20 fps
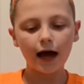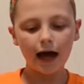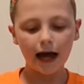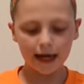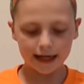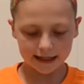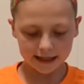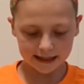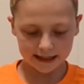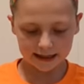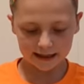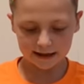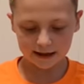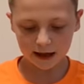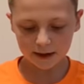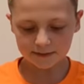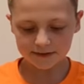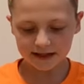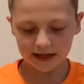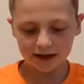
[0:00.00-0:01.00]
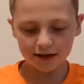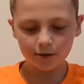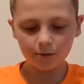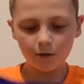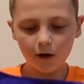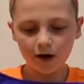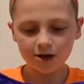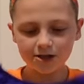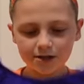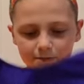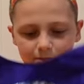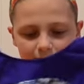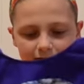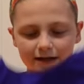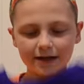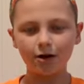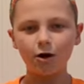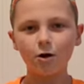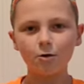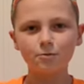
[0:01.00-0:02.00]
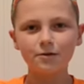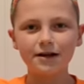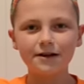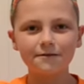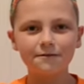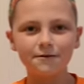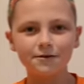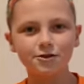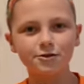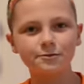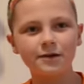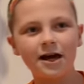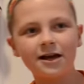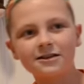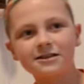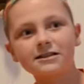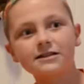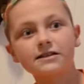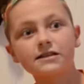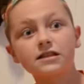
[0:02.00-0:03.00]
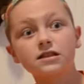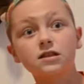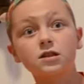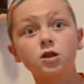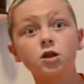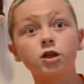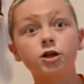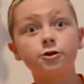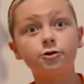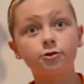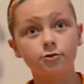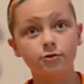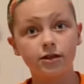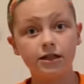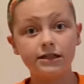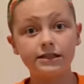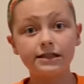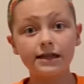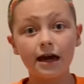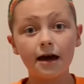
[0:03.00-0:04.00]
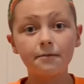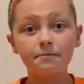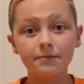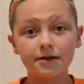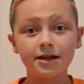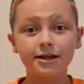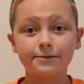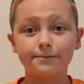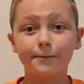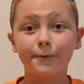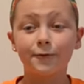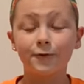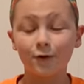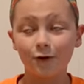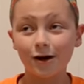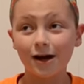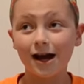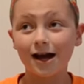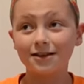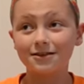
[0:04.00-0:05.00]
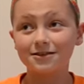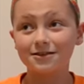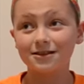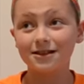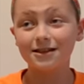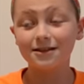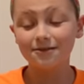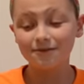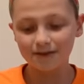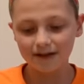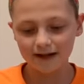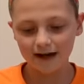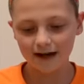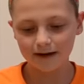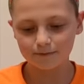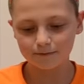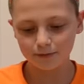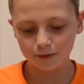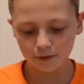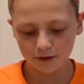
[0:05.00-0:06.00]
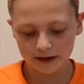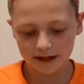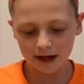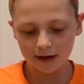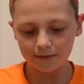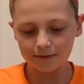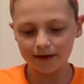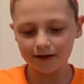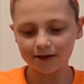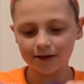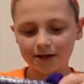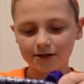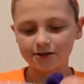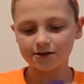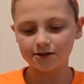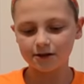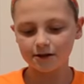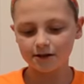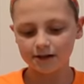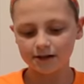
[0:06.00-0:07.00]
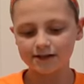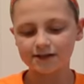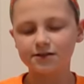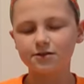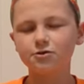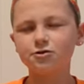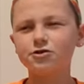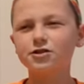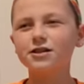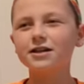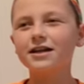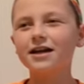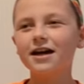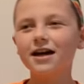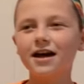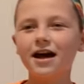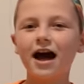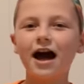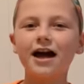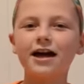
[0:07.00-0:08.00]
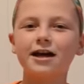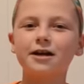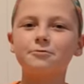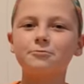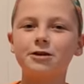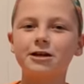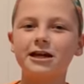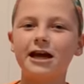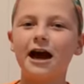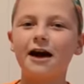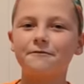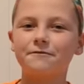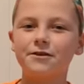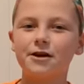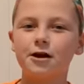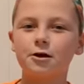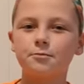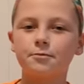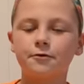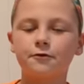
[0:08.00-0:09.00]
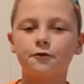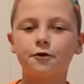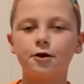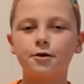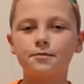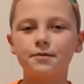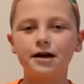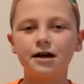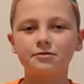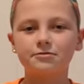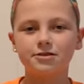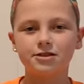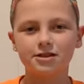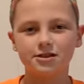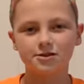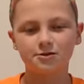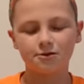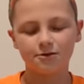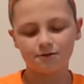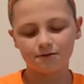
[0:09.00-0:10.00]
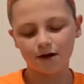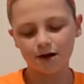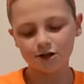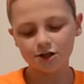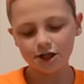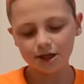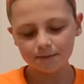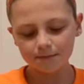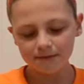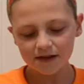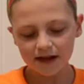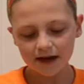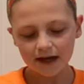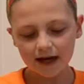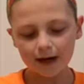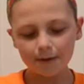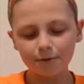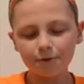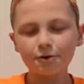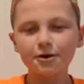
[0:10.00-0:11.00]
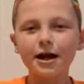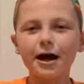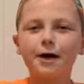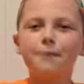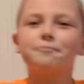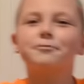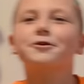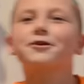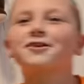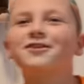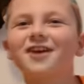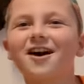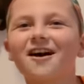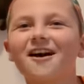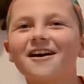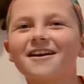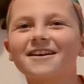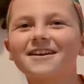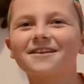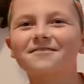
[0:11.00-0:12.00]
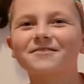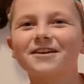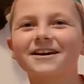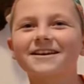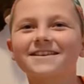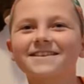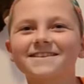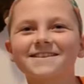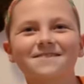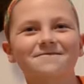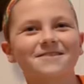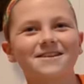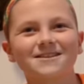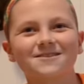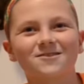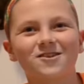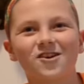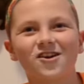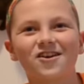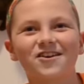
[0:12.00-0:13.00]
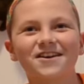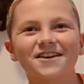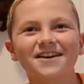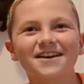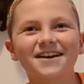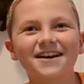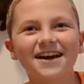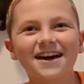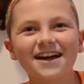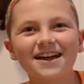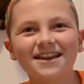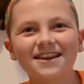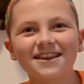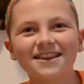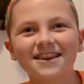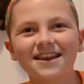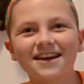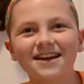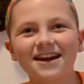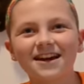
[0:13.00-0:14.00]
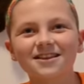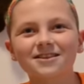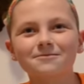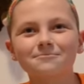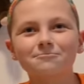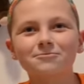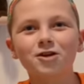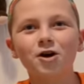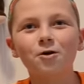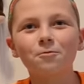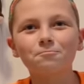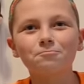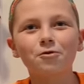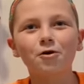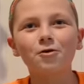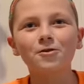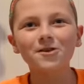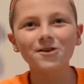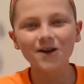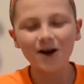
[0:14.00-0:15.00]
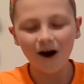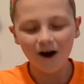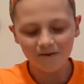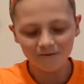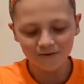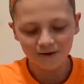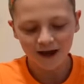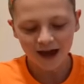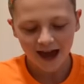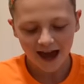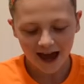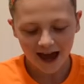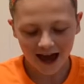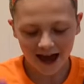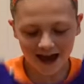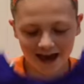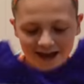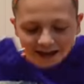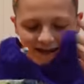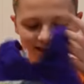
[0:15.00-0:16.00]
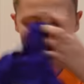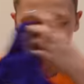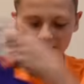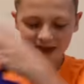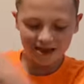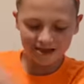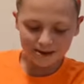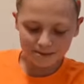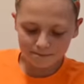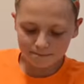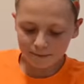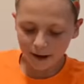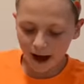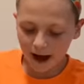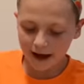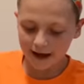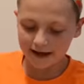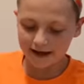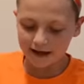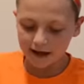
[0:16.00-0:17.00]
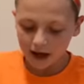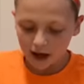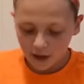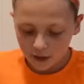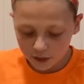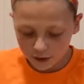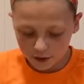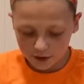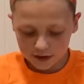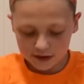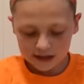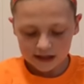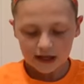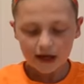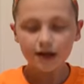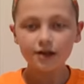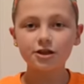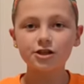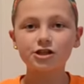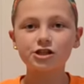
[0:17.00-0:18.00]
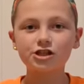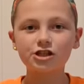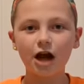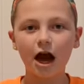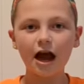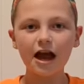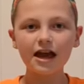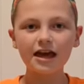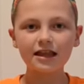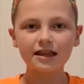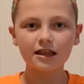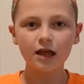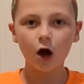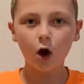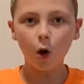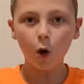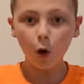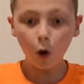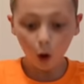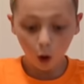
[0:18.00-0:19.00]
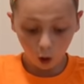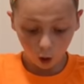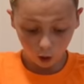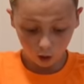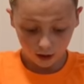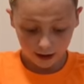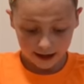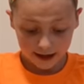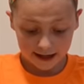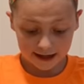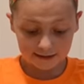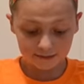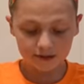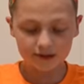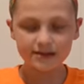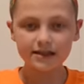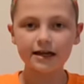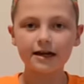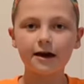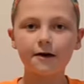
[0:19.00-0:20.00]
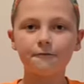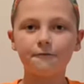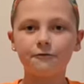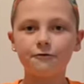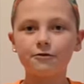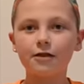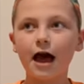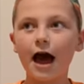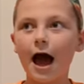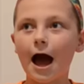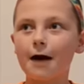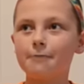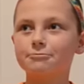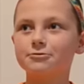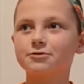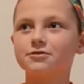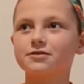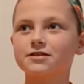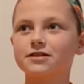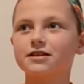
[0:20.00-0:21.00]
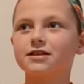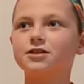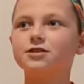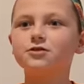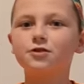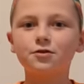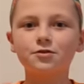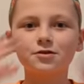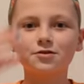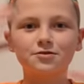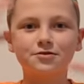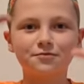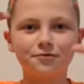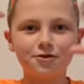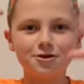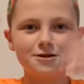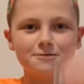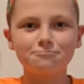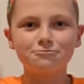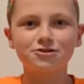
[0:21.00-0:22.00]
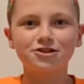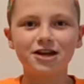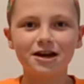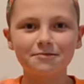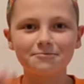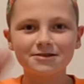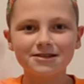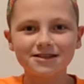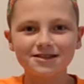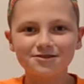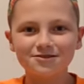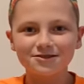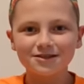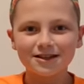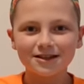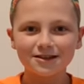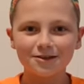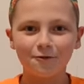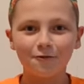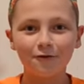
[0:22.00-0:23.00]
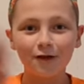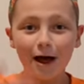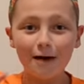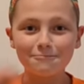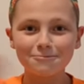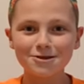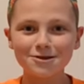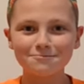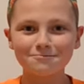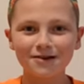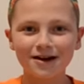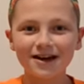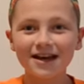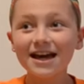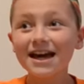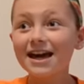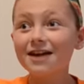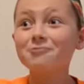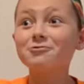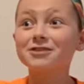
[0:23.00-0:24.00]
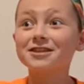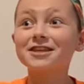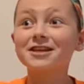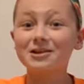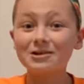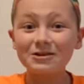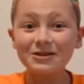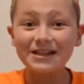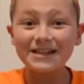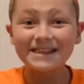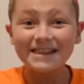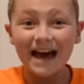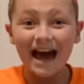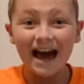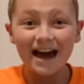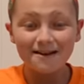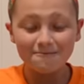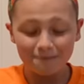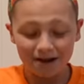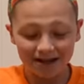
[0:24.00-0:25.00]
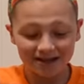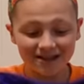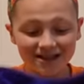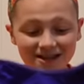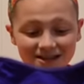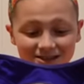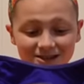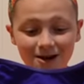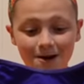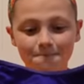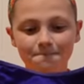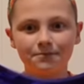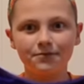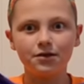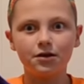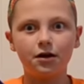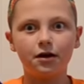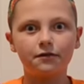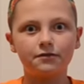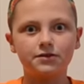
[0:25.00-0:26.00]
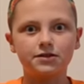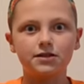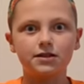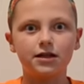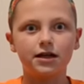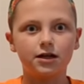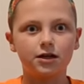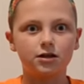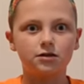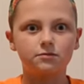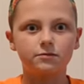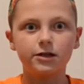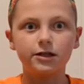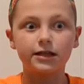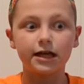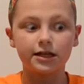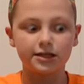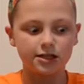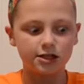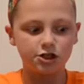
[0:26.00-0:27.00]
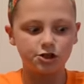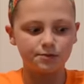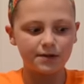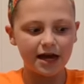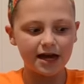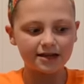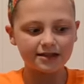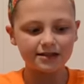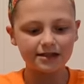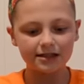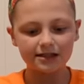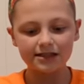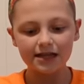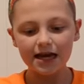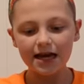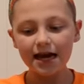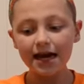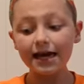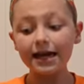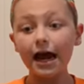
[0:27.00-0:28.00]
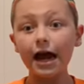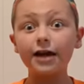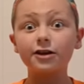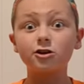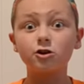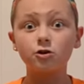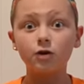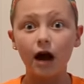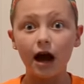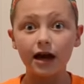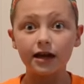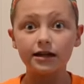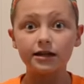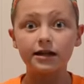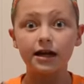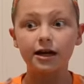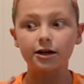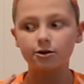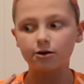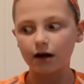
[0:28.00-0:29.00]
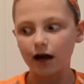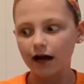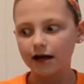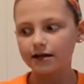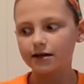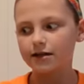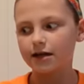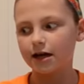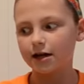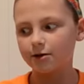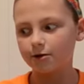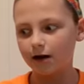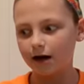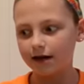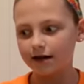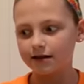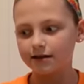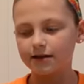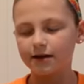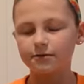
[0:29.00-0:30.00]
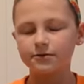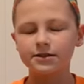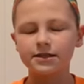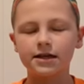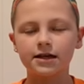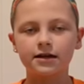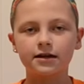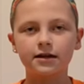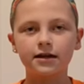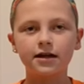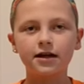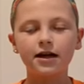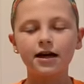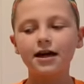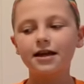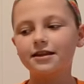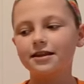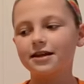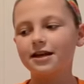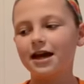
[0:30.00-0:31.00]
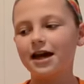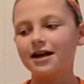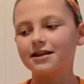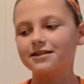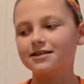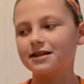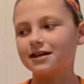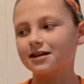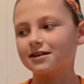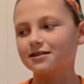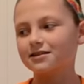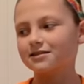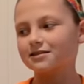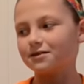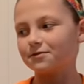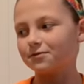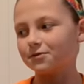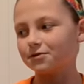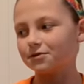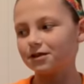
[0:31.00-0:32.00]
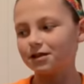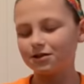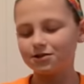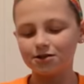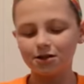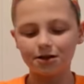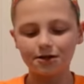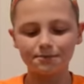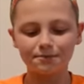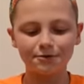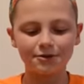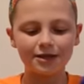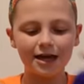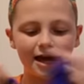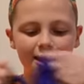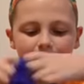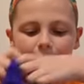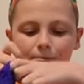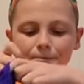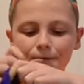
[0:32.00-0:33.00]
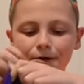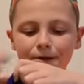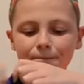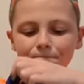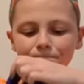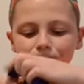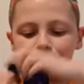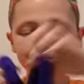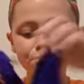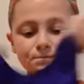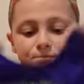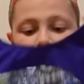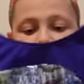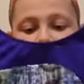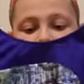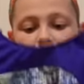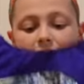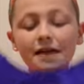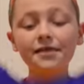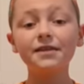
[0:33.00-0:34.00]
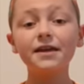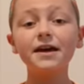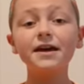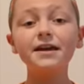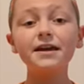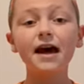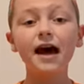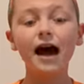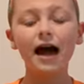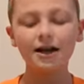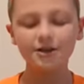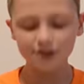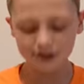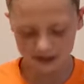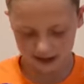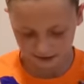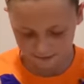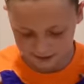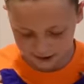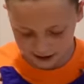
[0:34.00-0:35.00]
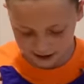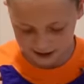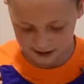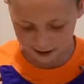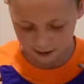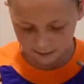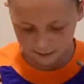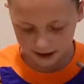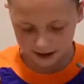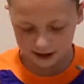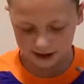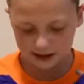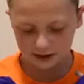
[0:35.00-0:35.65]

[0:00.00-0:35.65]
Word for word: I comes out of the wash, I'm like all ready for gymnastics literally 10 minutes before I had to leave and I'm pulling out my leotard because usually I get ready half an hour before but I was just sort of rushing and I pull it out, put it on and like something's wrong and then I pull it off and in the butt there's this giant hole and it was like a flap. So it was like, you know those footy pajamas and they're like the flap in the butt? It was literally that in my leotard. Obviously, I couldn't wear that to gymnastics and I cried and I cried and I cried and I was like, and then I had to get a different leotard and put that on. But, and then I just loved it so much.